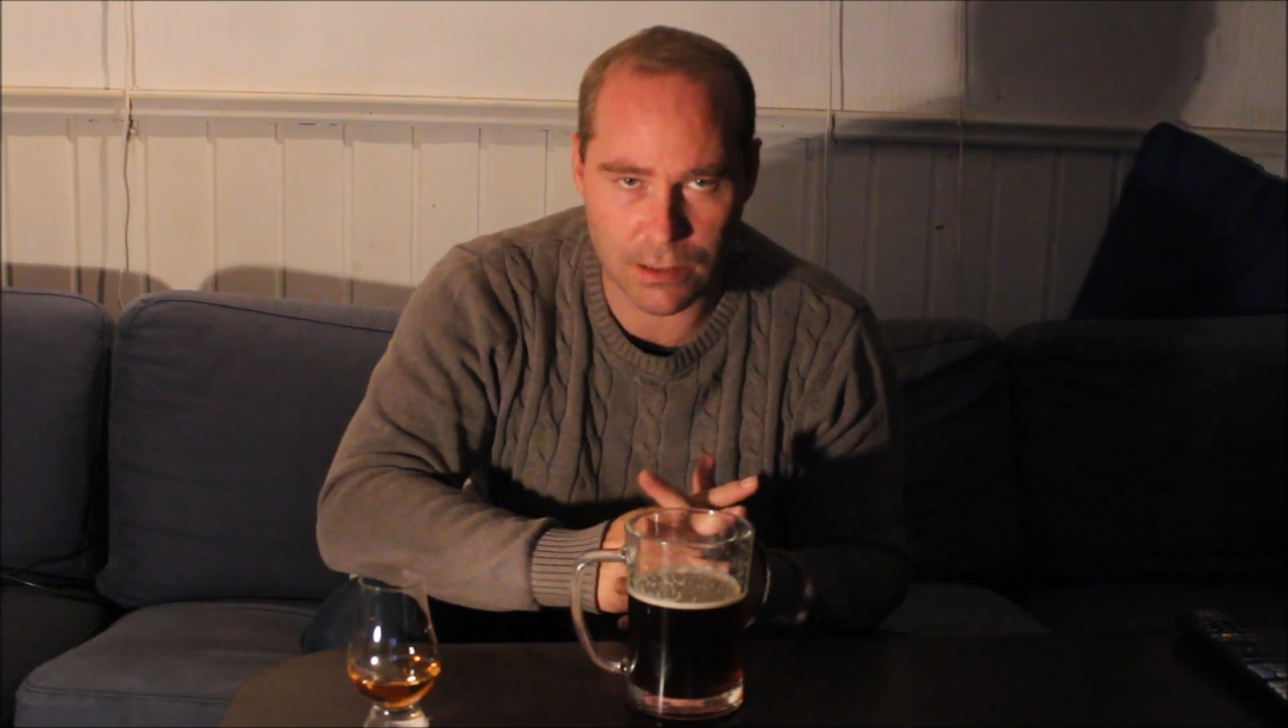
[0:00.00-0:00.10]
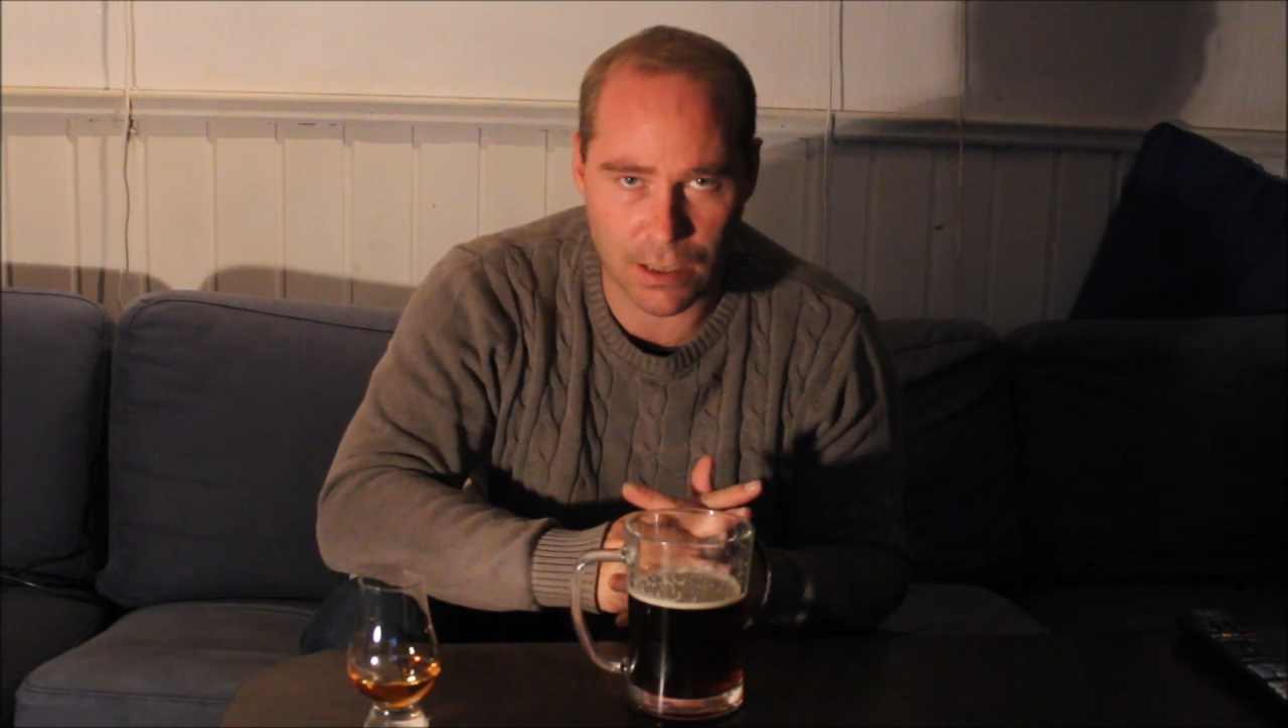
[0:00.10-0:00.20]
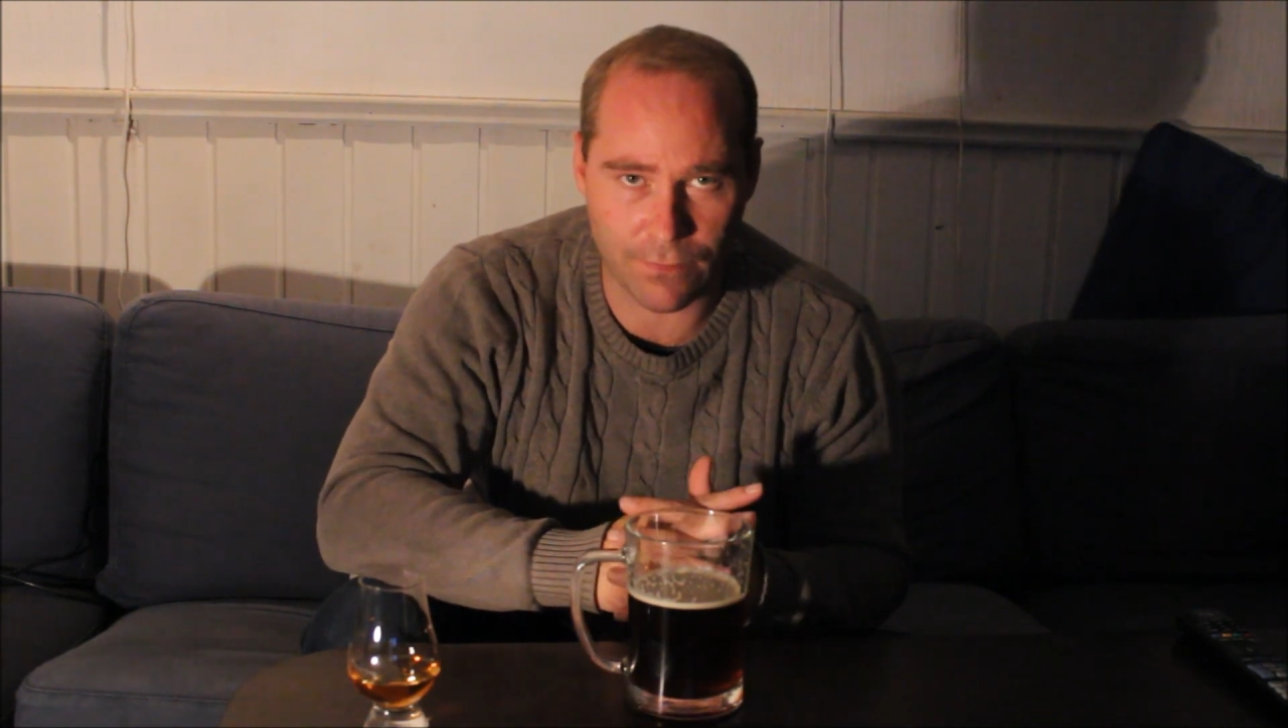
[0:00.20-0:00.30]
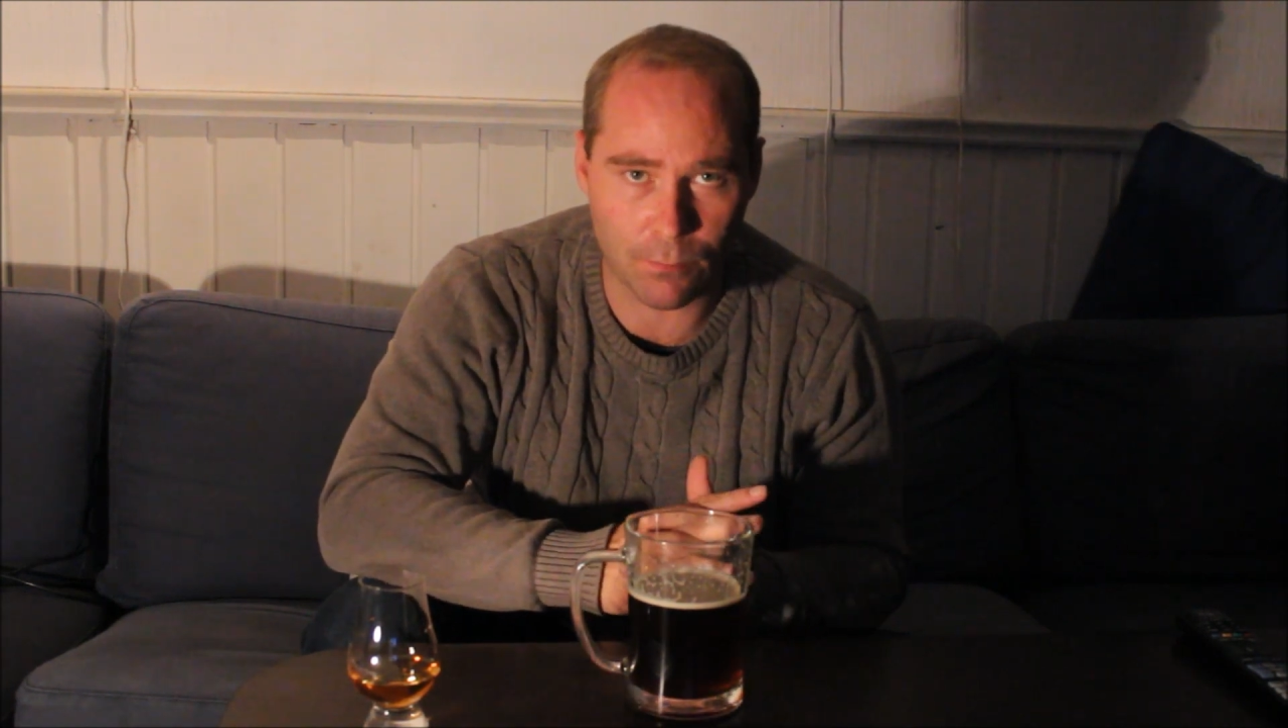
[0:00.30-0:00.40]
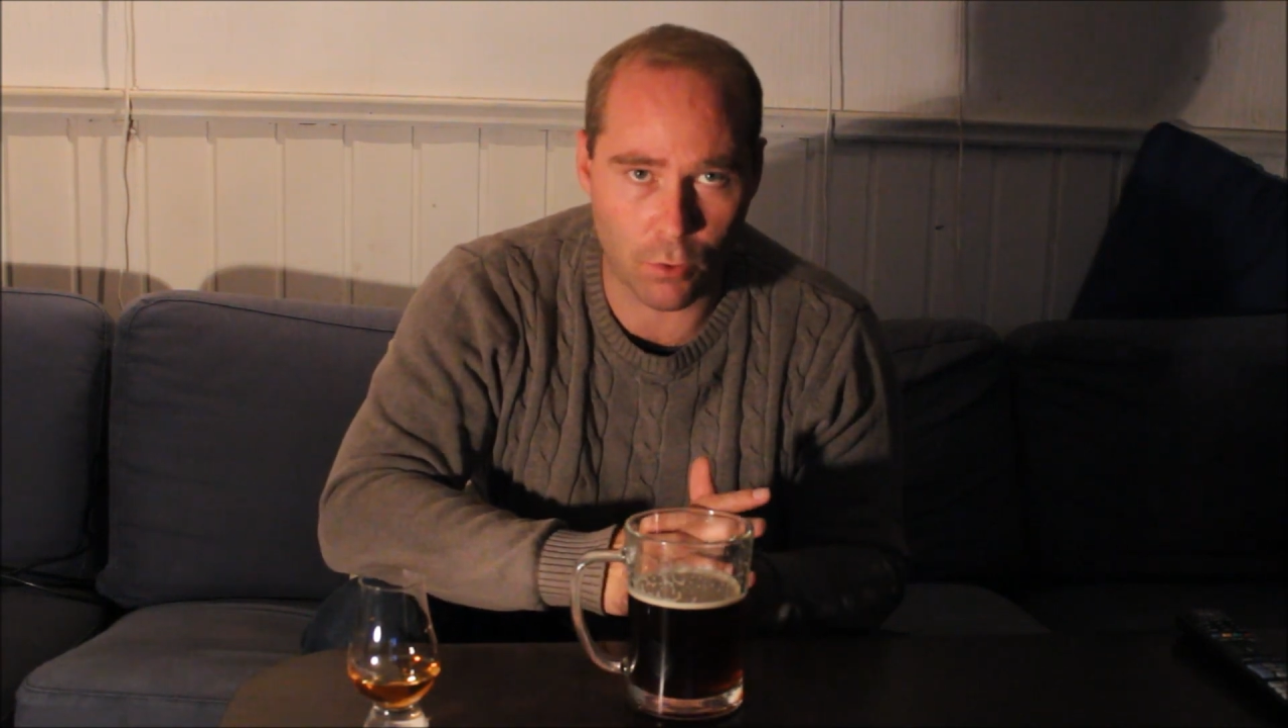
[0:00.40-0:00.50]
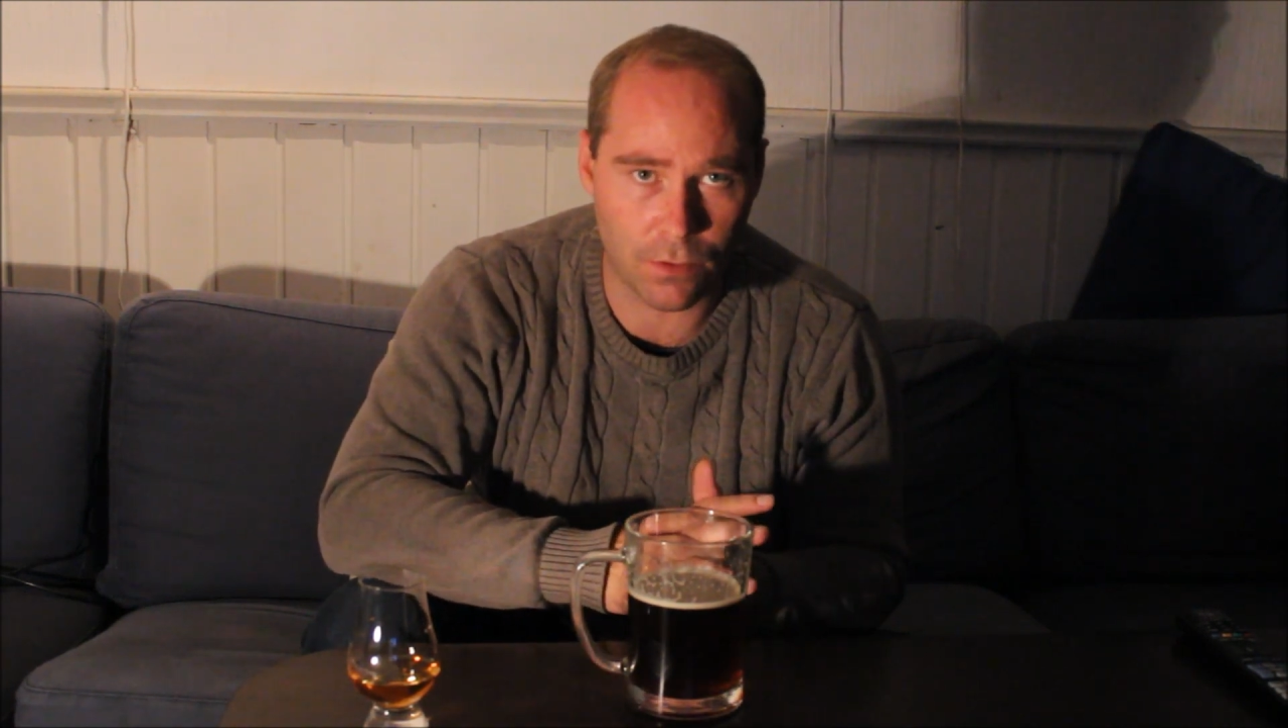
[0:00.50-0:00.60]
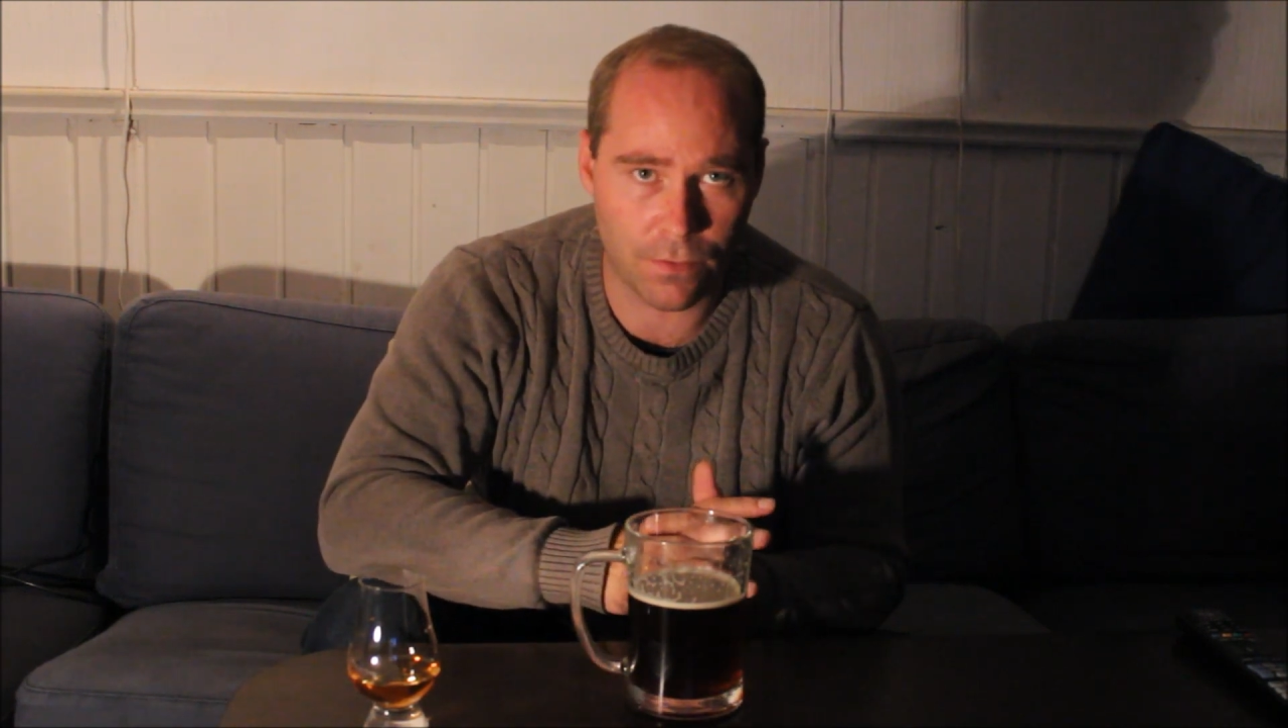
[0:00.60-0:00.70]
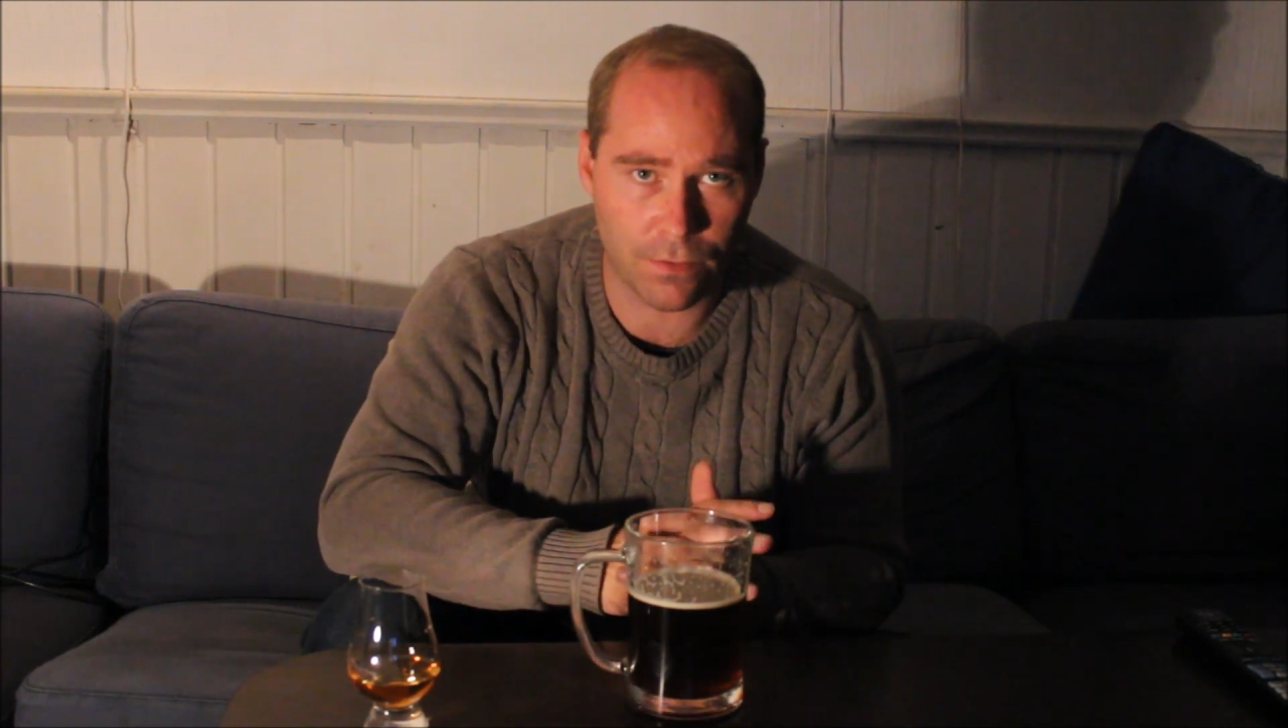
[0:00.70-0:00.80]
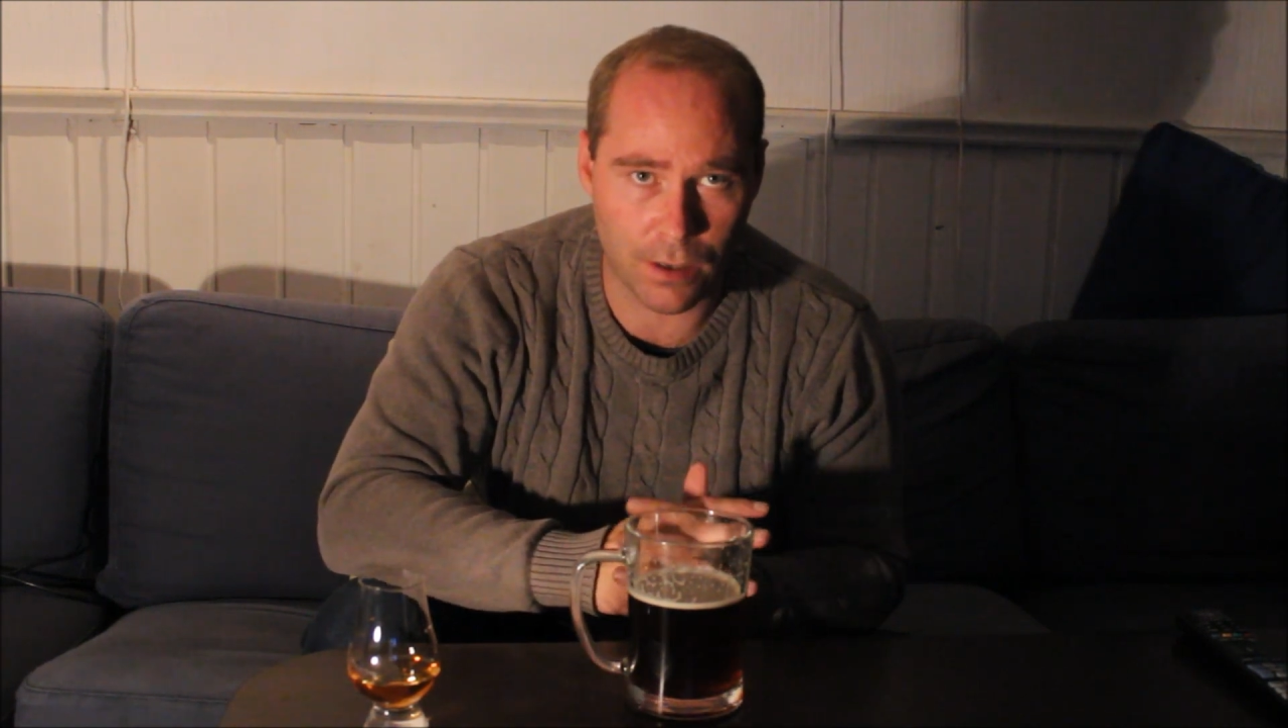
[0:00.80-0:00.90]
7.3